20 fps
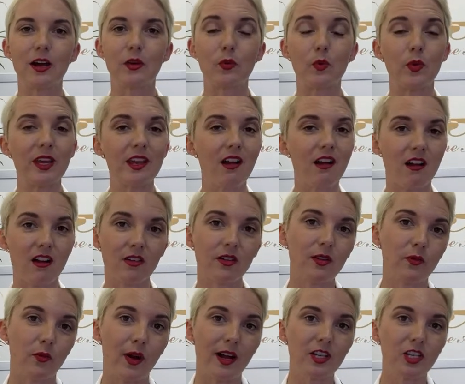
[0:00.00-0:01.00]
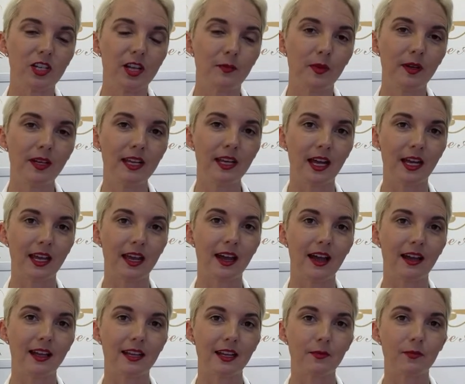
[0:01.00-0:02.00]
We are a watch company. I
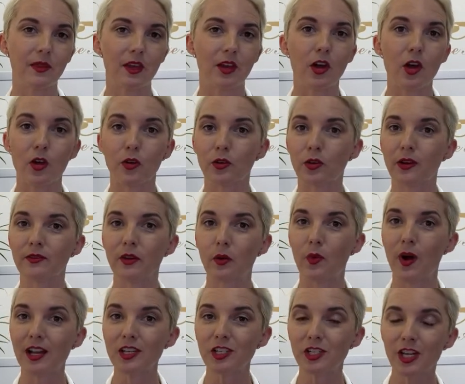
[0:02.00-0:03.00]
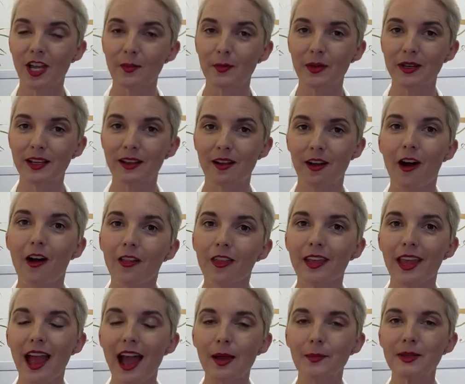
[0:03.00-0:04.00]
am the owner of a watch company called the
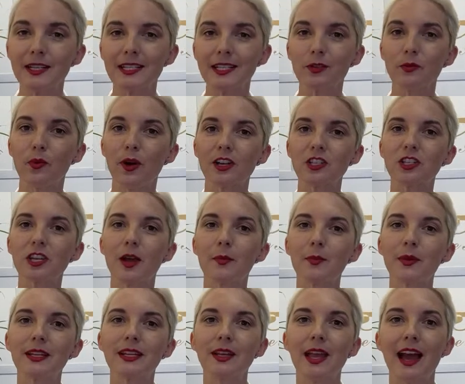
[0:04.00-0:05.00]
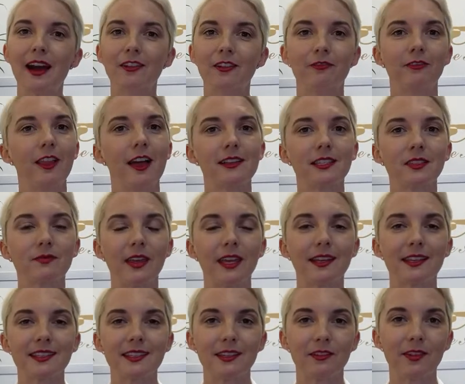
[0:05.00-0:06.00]
Abingdon Watch Company out of Las
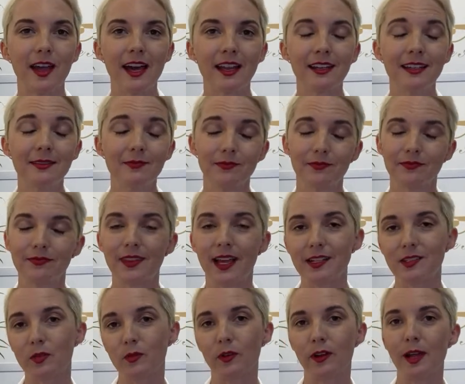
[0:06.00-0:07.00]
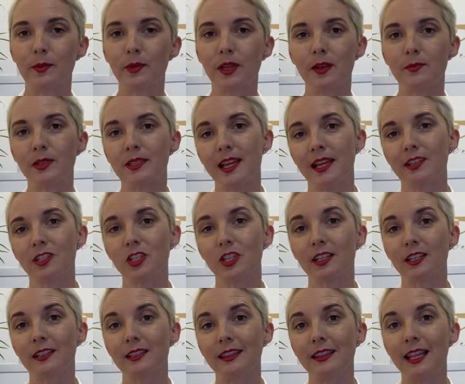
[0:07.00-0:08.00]
Vegas, Nevada. That's where I'm coming at you
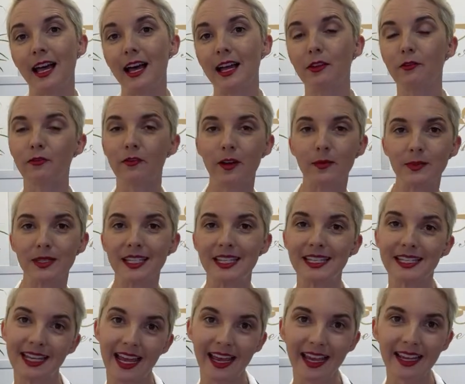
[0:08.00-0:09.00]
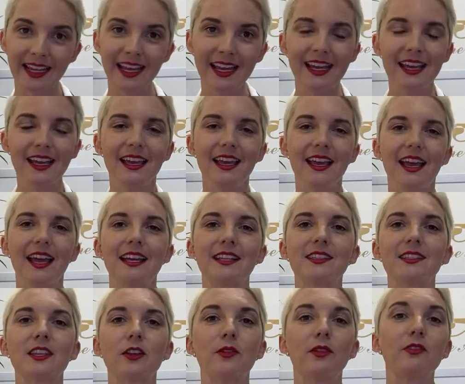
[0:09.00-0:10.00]
live from today. And
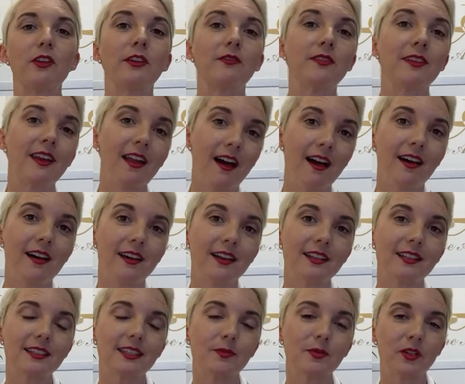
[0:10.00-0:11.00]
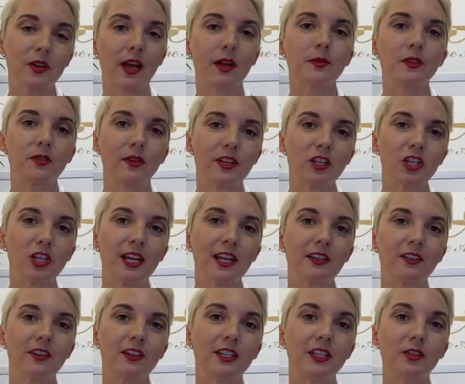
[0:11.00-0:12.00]
so if you have not subscribed to our
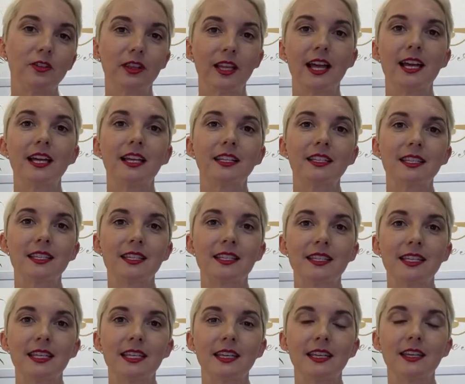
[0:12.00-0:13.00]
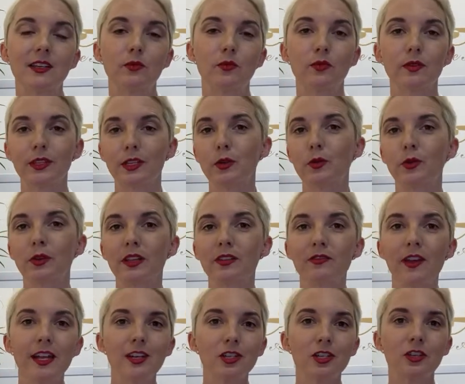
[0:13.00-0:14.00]
channel and you like to see really cool
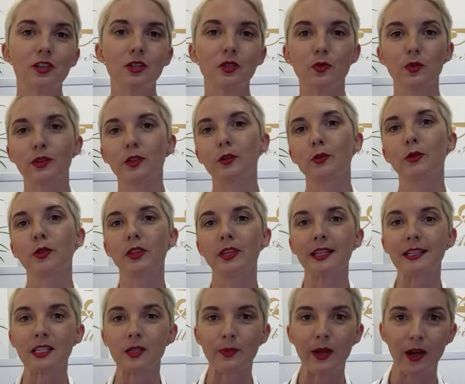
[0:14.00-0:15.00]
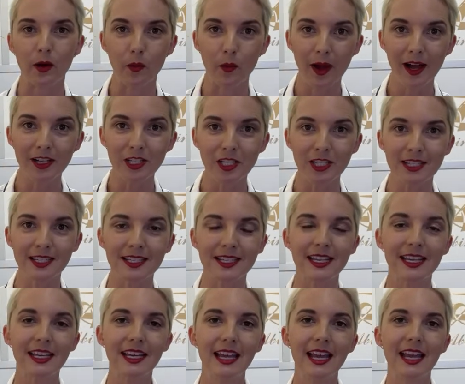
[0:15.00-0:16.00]
adventures, really cool things about watches,
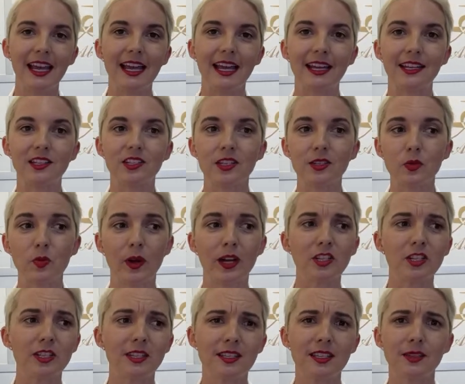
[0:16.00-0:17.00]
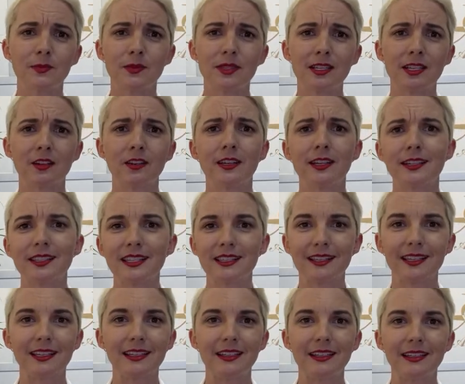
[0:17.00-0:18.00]
and just watching some
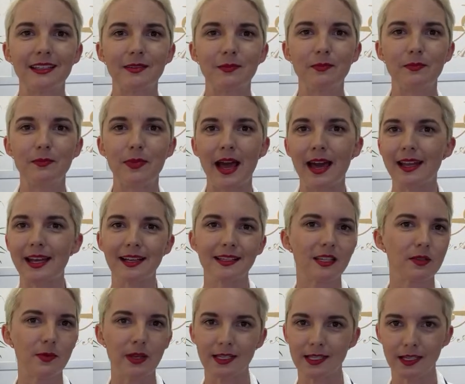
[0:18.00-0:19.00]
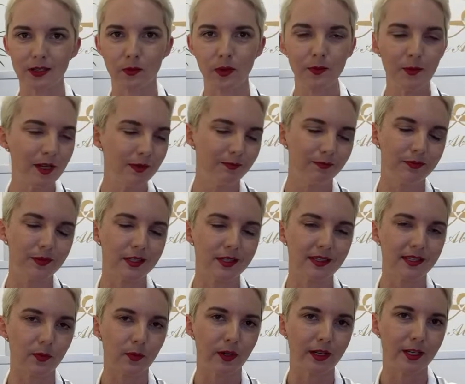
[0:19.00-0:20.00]
seriously badass, amazing women, this
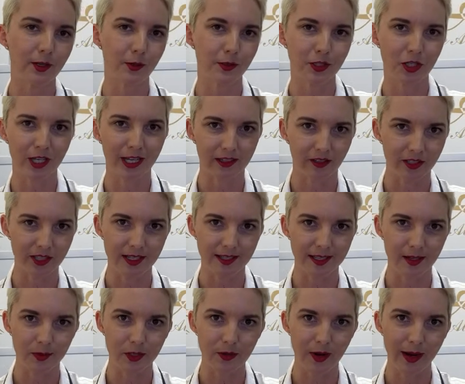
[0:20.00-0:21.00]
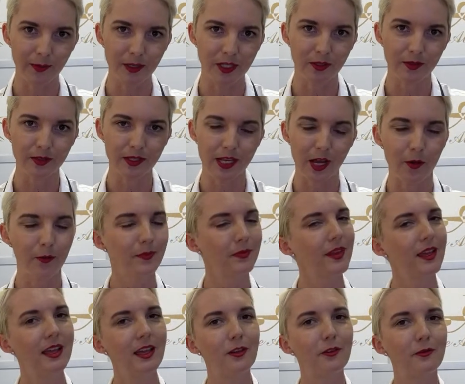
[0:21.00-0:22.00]
is a pretty cool channel to subscribe to. So
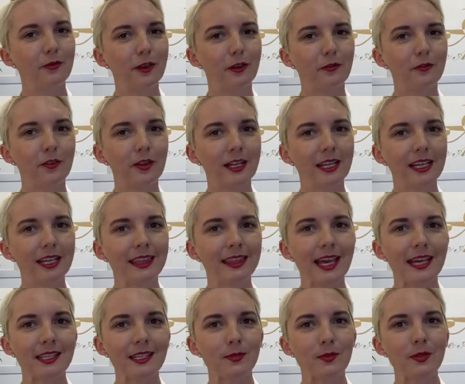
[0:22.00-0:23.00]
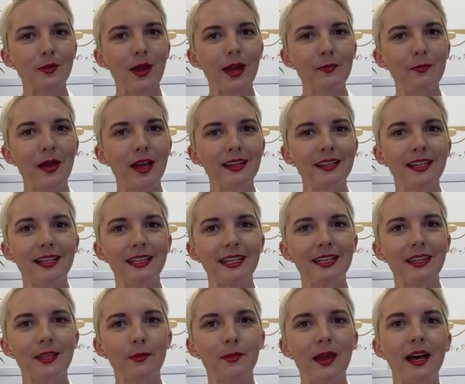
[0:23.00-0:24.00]
feel free to hit that subscribe button and
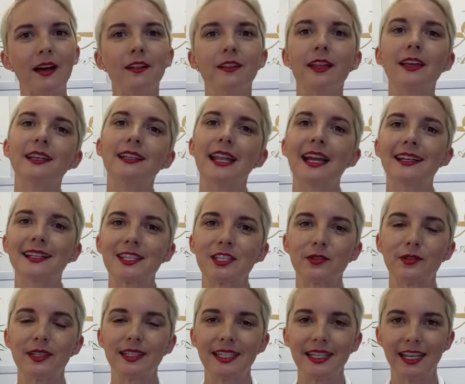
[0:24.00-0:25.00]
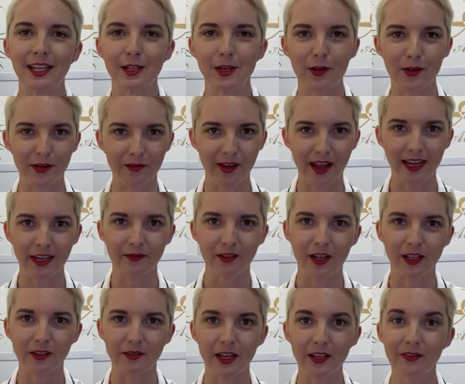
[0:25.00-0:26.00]
hit the bell next to it to get notified of
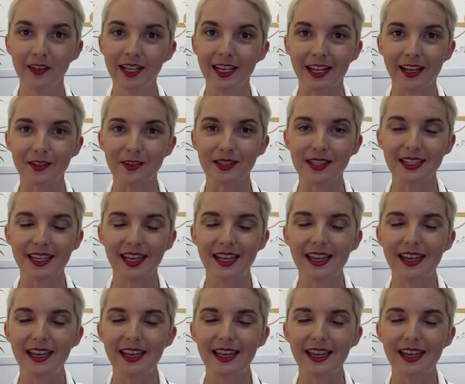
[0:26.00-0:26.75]
all of our videos.